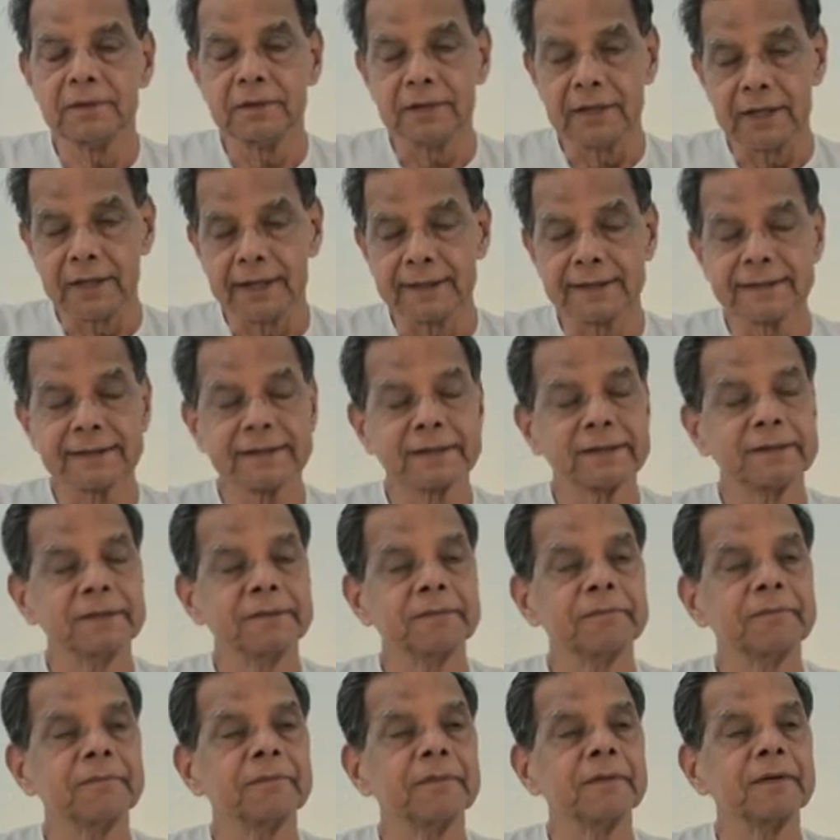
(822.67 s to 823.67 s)
Yes,
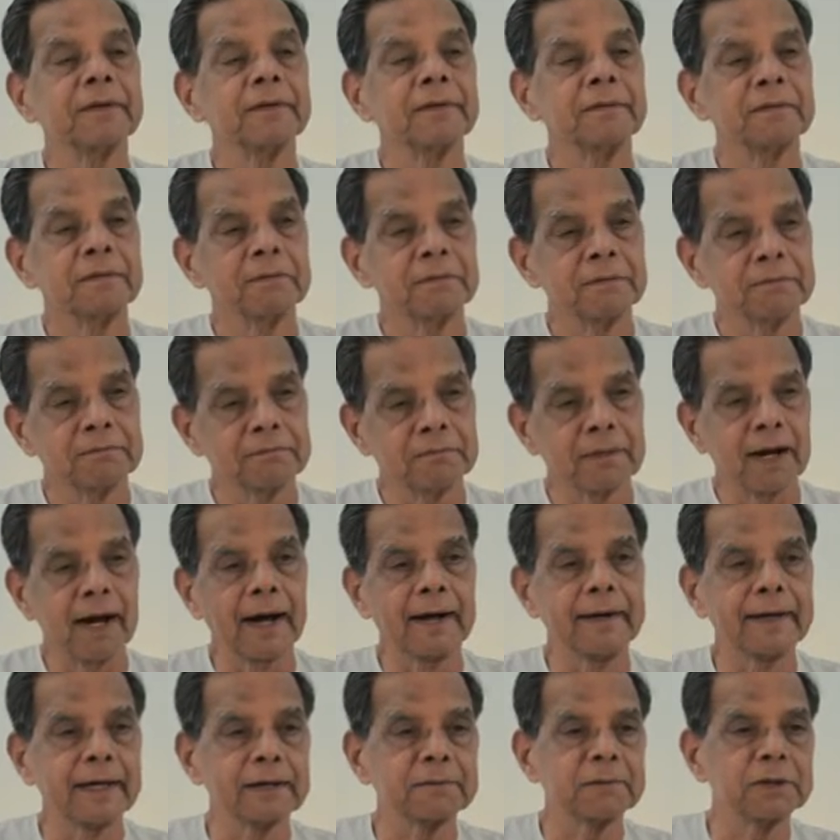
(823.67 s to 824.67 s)

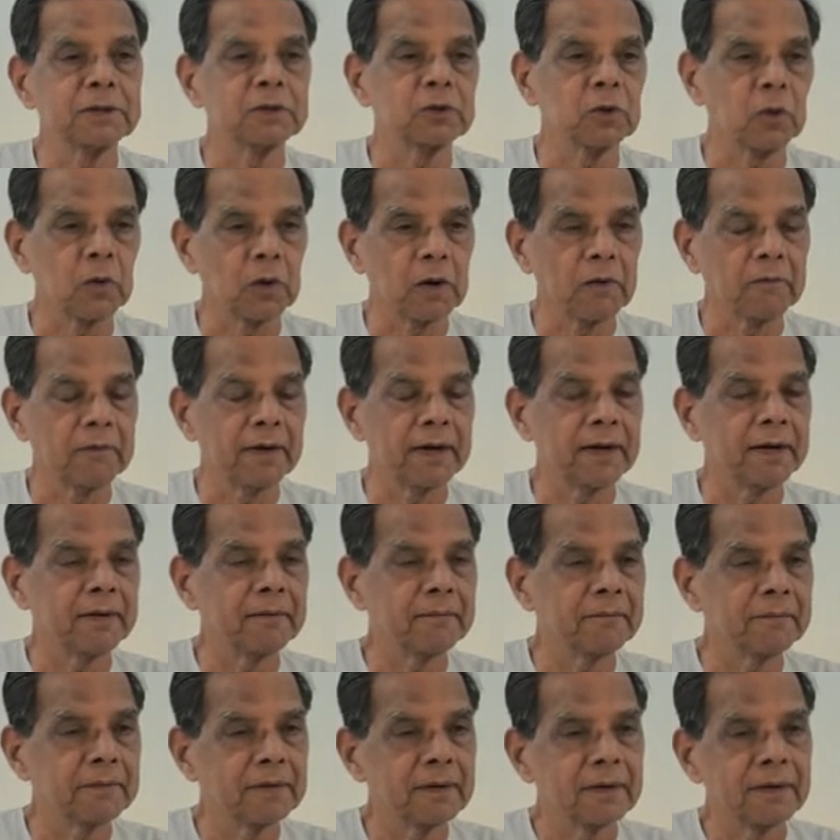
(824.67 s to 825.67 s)
mind has been thrown
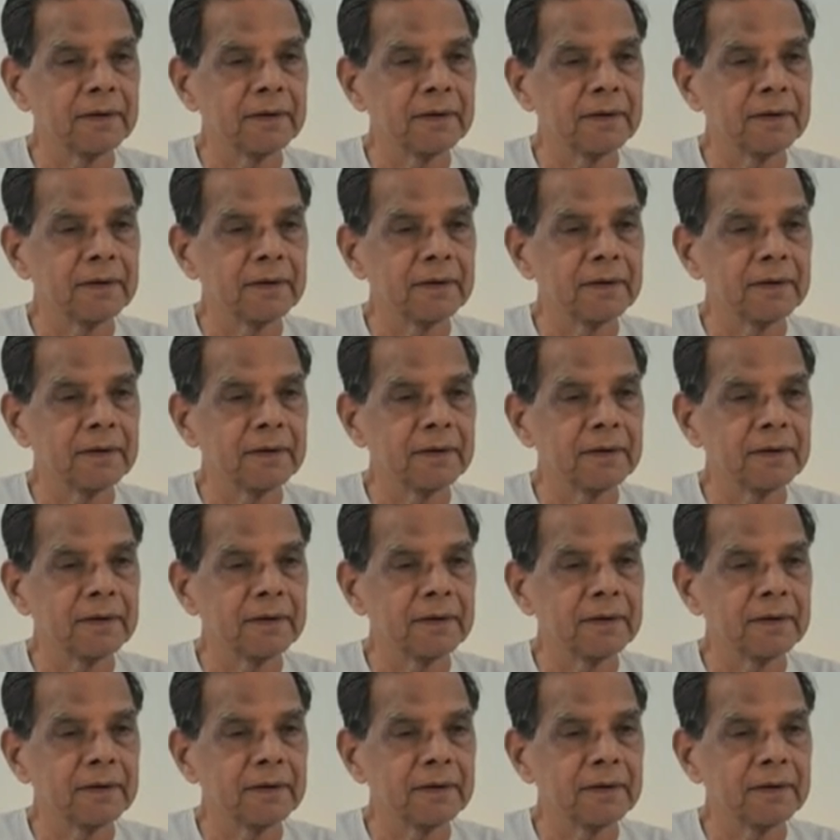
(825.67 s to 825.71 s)
away.